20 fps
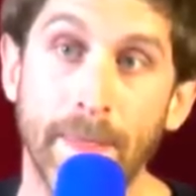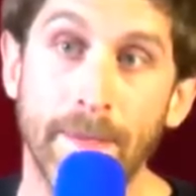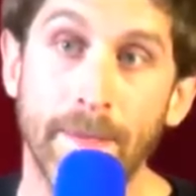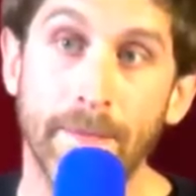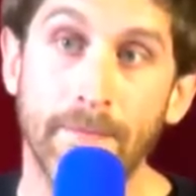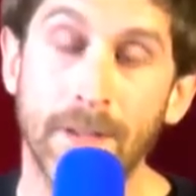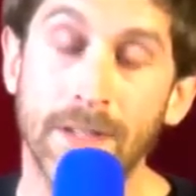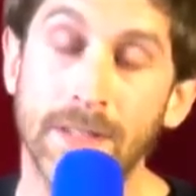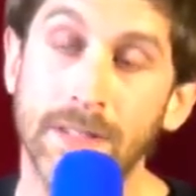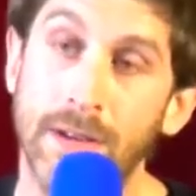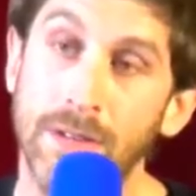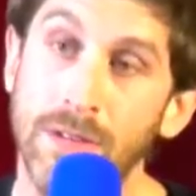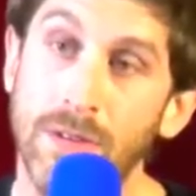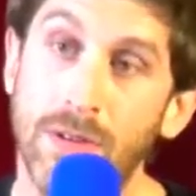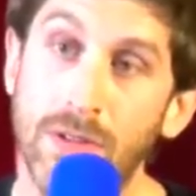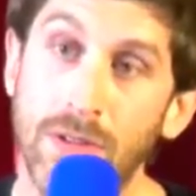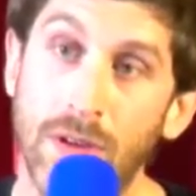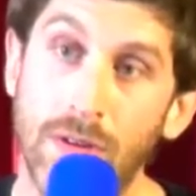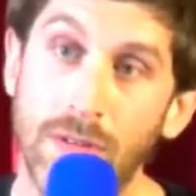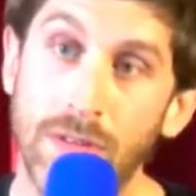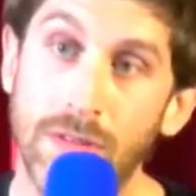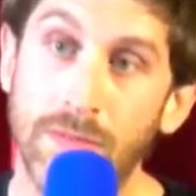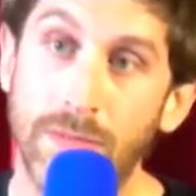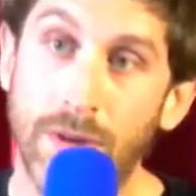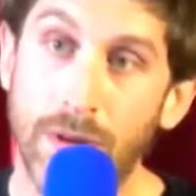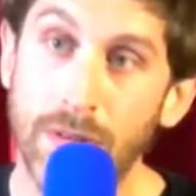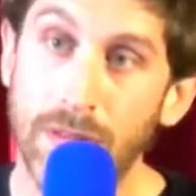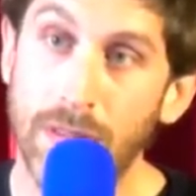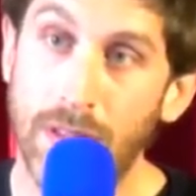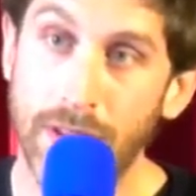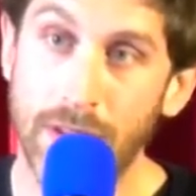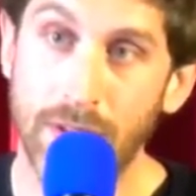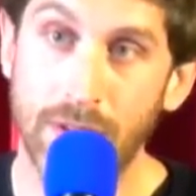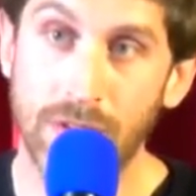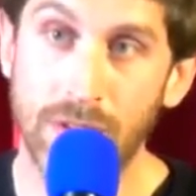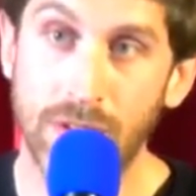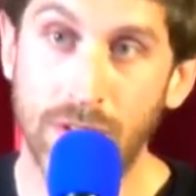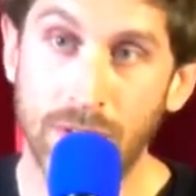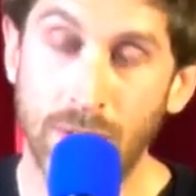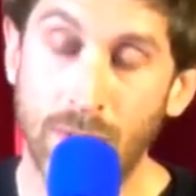Because now you can hold them both like your
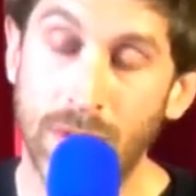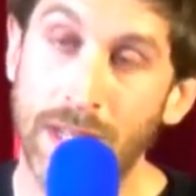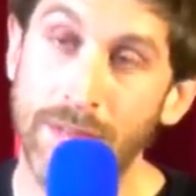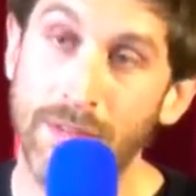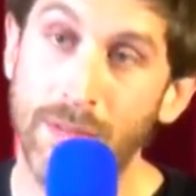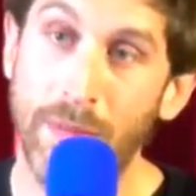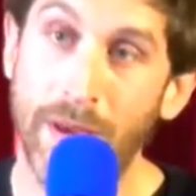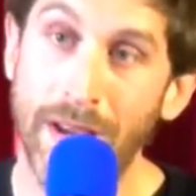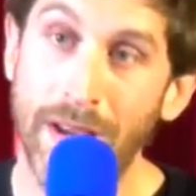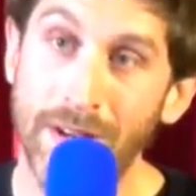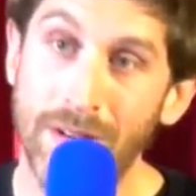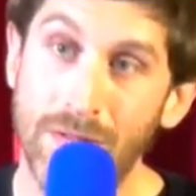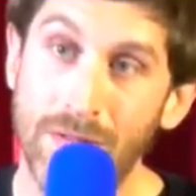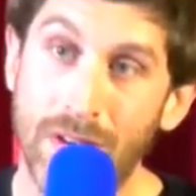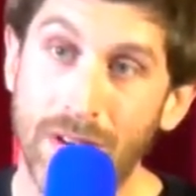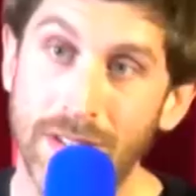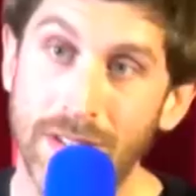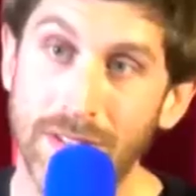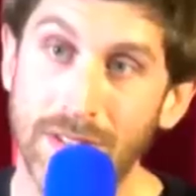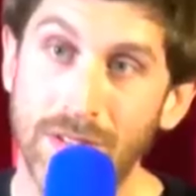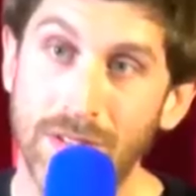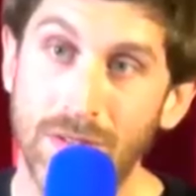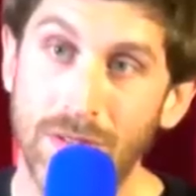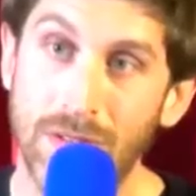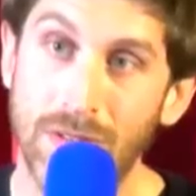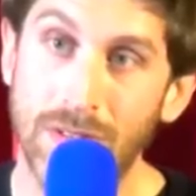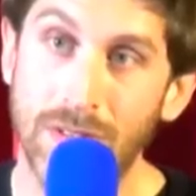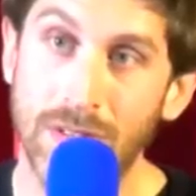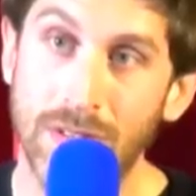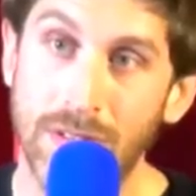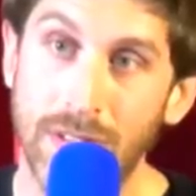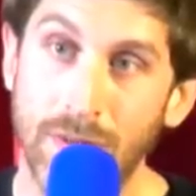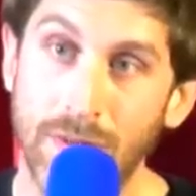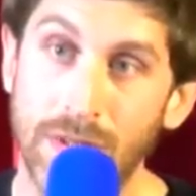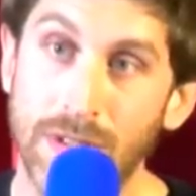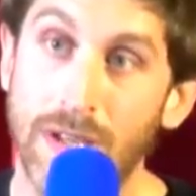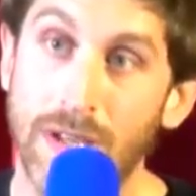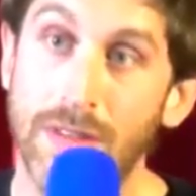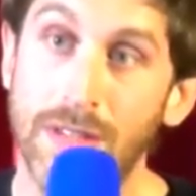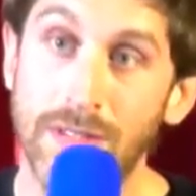children. Whenever pain arises, you can
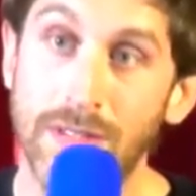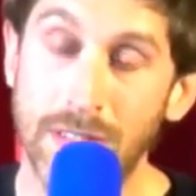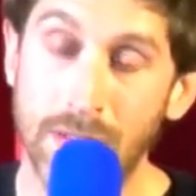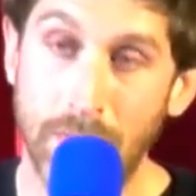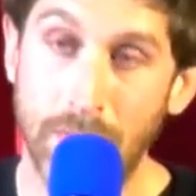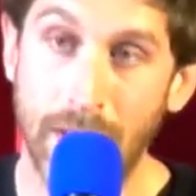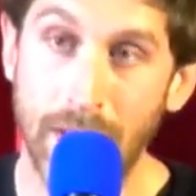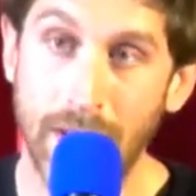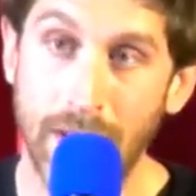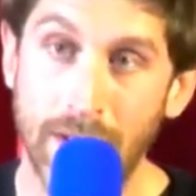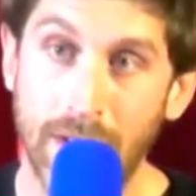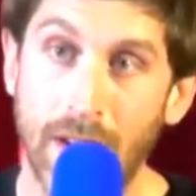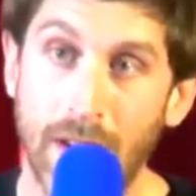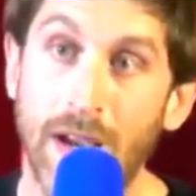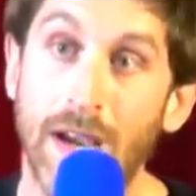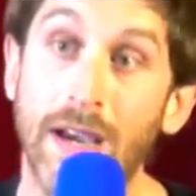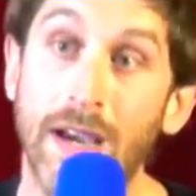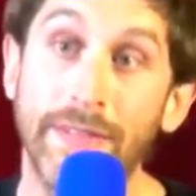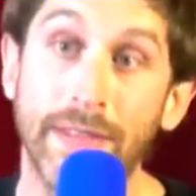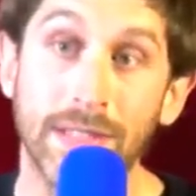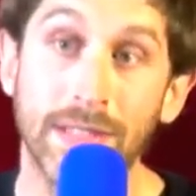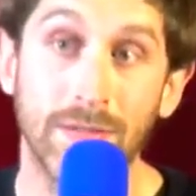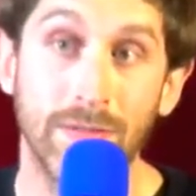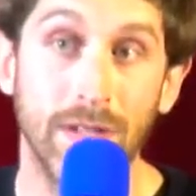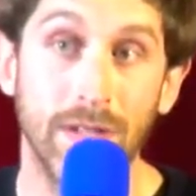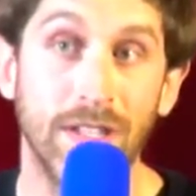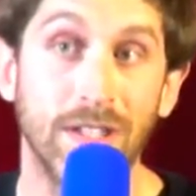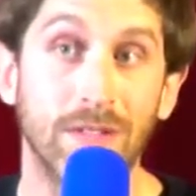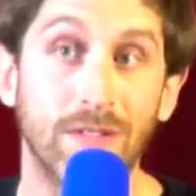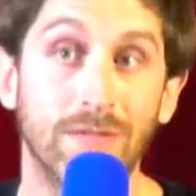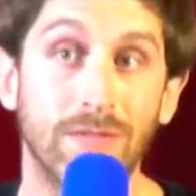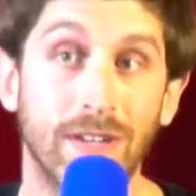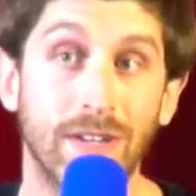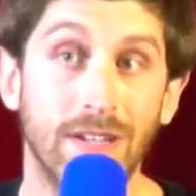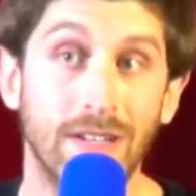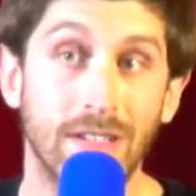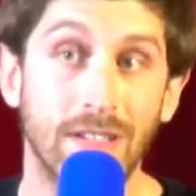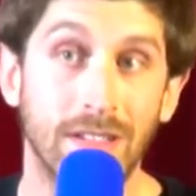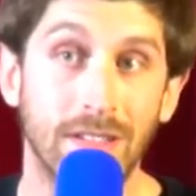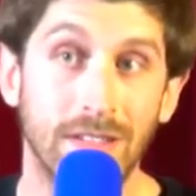distinguish, this is pain, and there's a feeling of
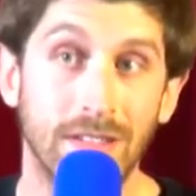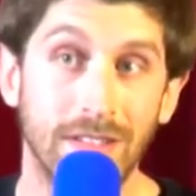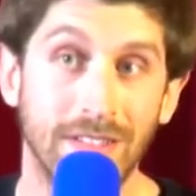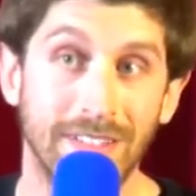failure.